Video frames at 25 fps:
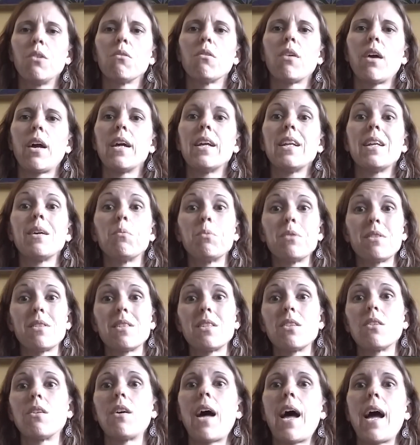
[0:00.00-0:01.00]
right, it was
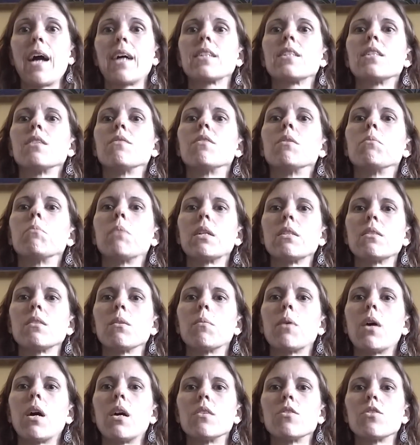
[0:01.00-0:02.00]
still active in my
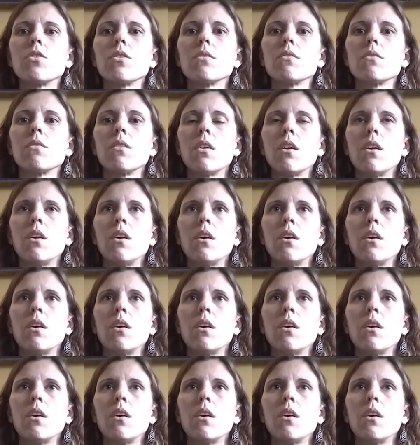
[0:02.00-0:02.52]
subconscious.